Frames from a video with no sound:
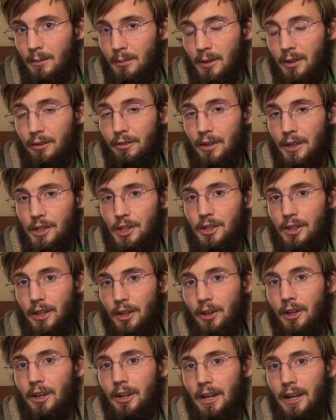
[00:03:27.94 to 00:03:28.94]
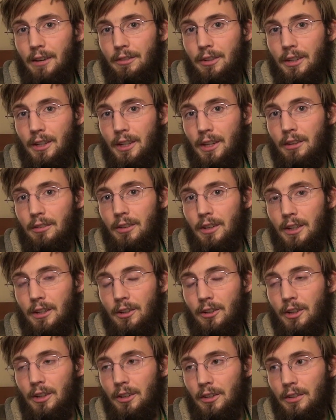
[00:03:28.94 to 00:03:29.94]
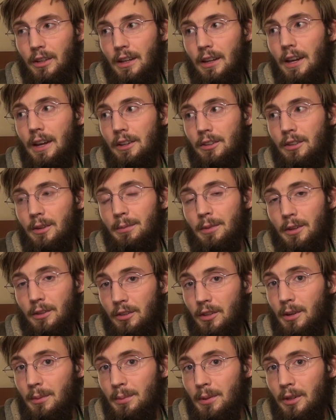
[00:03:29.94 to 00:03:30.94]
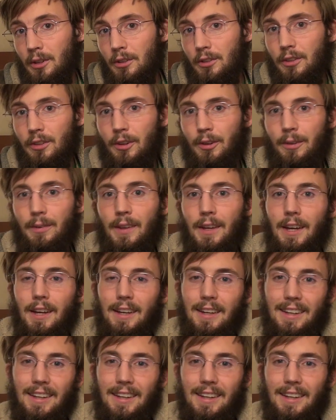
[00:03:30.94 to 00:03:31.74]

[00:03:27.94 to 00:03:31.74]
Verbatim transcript: but eventually you're gonna have to give in. You're gonna say, yeah, something's up here. So,